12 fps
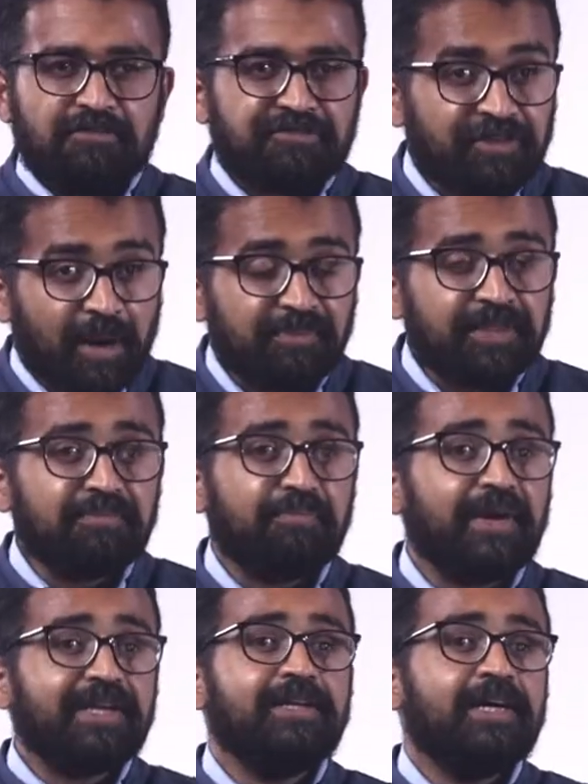From the
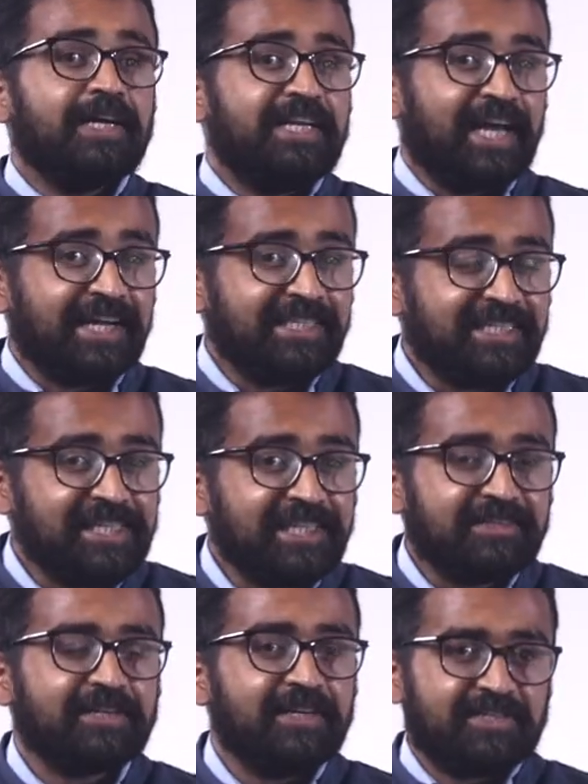mid
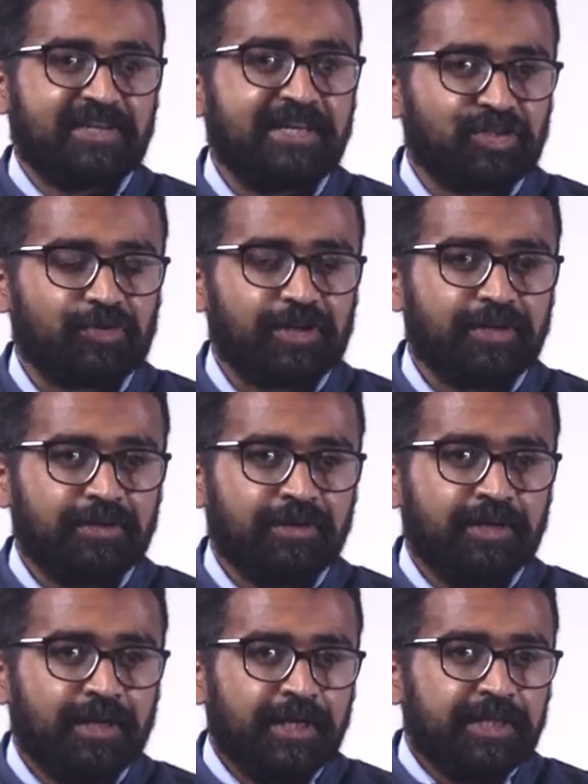19th century,
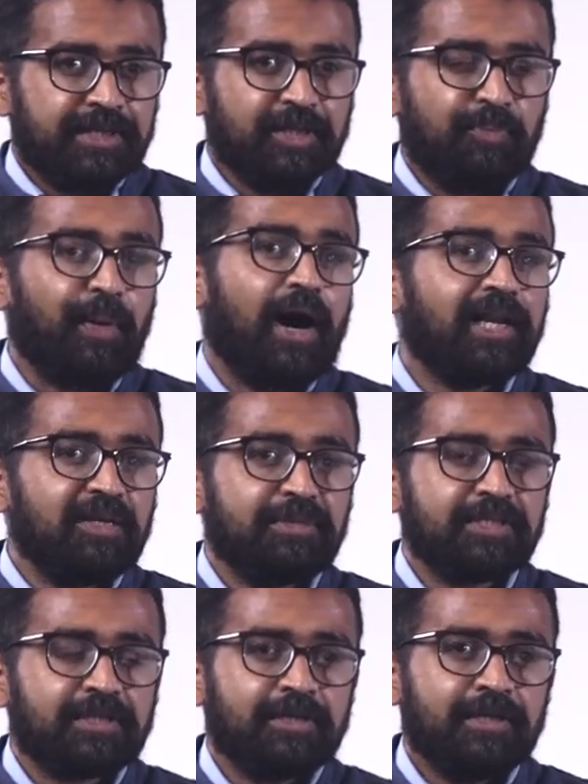the
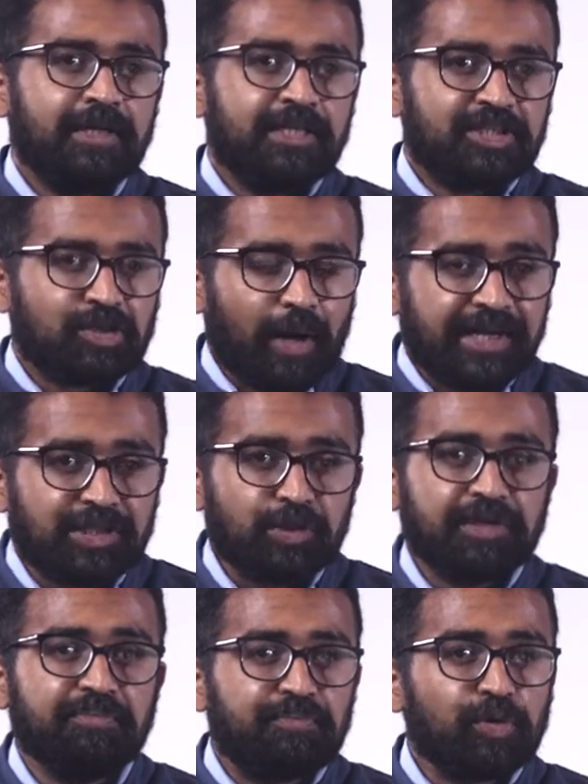Parliament try
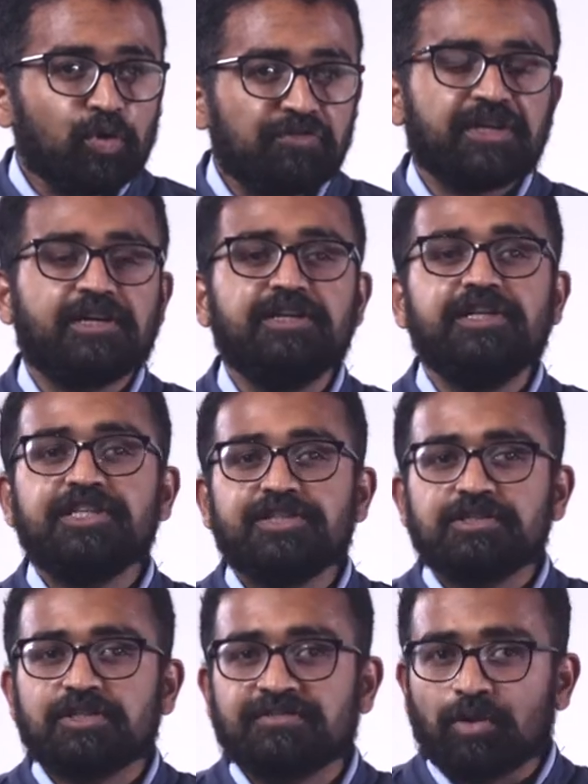to improve the
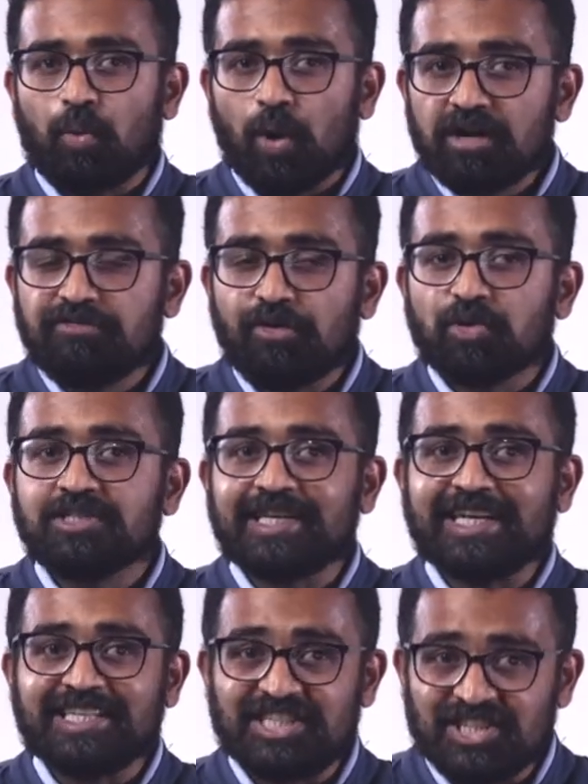conditions of the
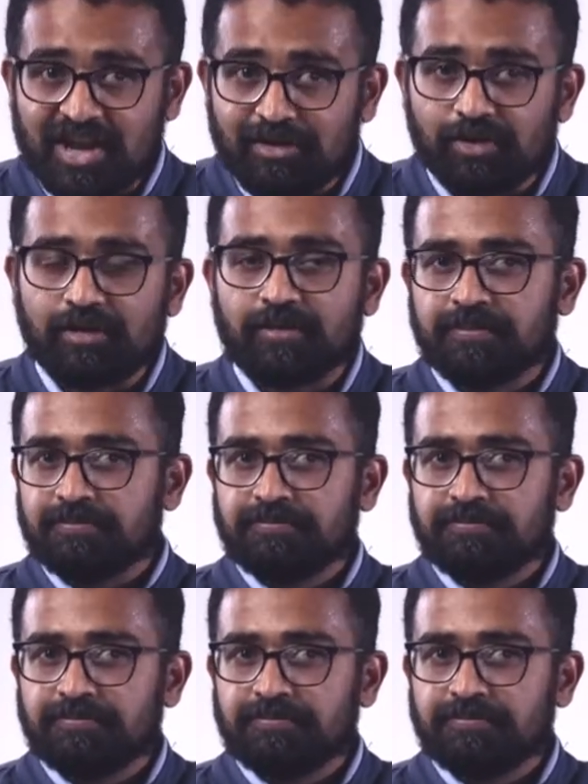workforce in general.